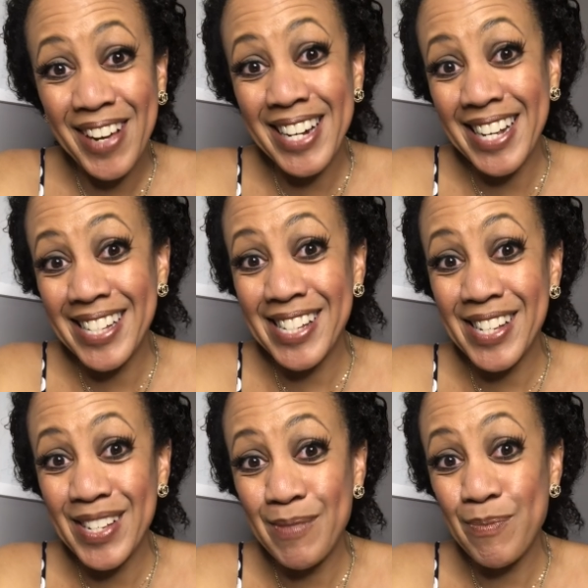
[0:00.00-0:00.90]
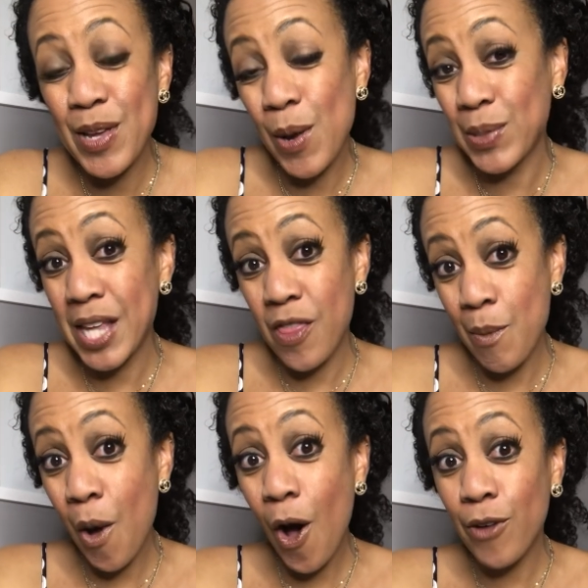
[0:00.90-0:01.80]
I need to, send
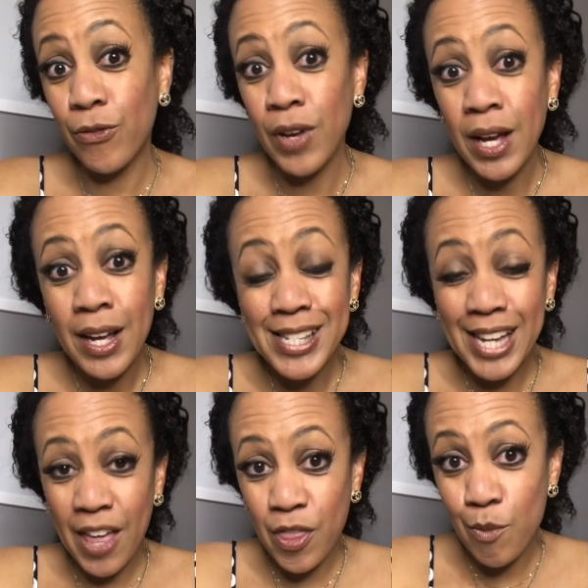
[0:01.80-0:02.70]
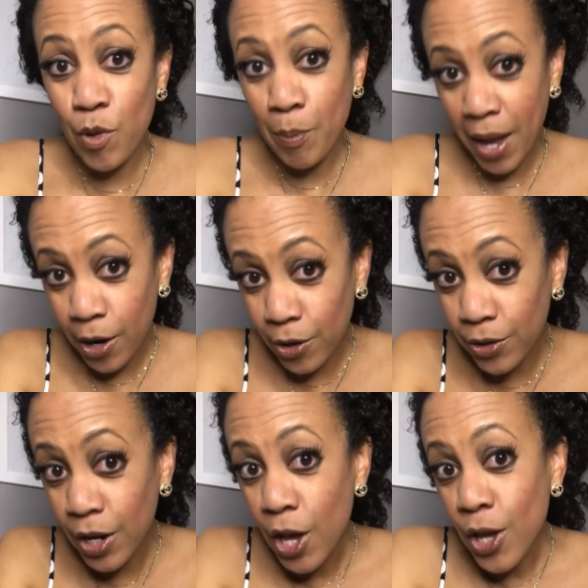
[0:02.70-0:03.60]
them off to get them
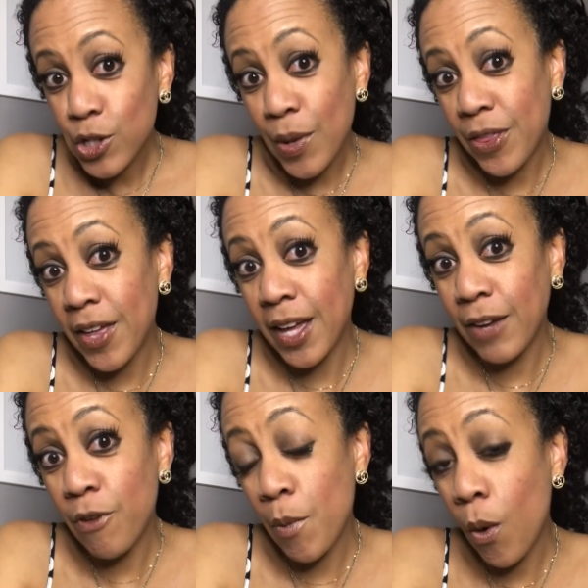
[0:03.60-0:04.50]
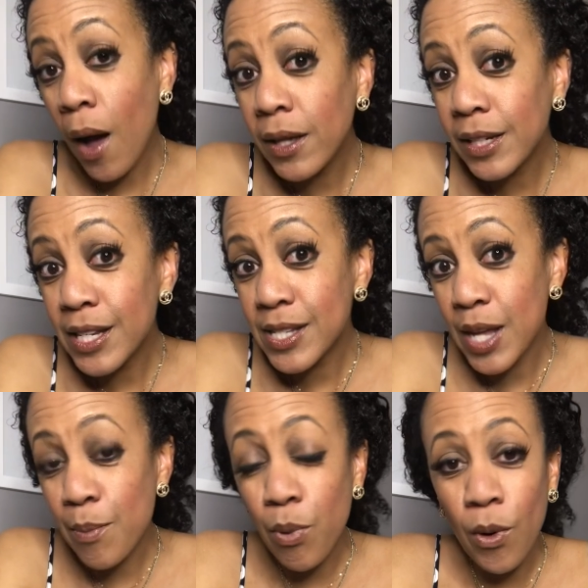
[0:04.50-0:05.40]
repaired. So I think from a quality
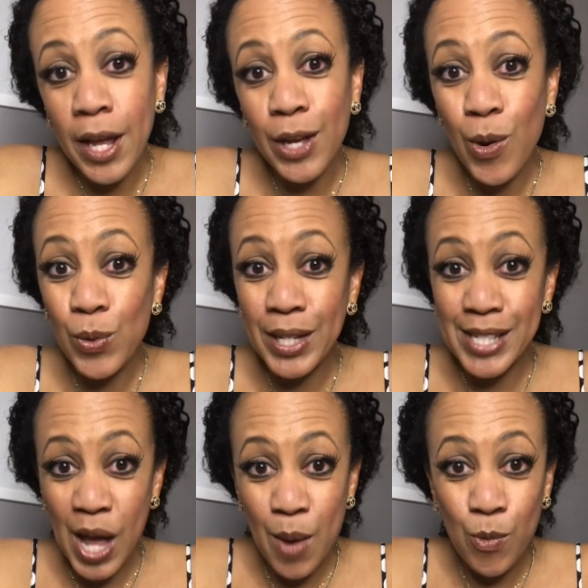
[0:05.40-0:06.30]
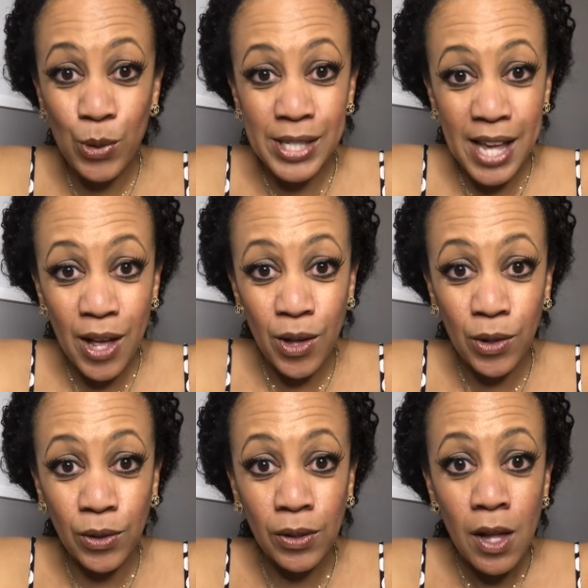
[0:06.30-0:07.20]
standpoint, only time will
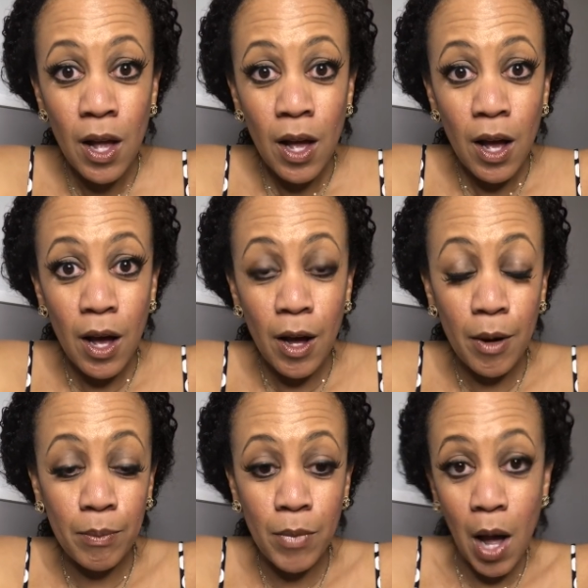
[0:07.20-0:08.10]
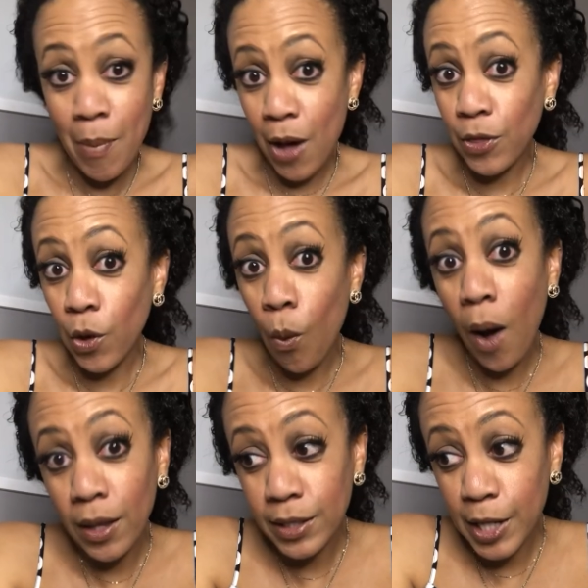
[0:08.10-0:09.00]
tell about the
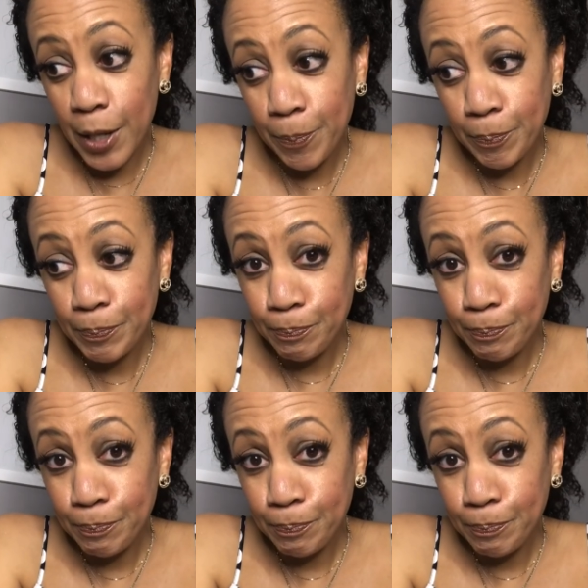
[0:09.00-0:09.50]
quality.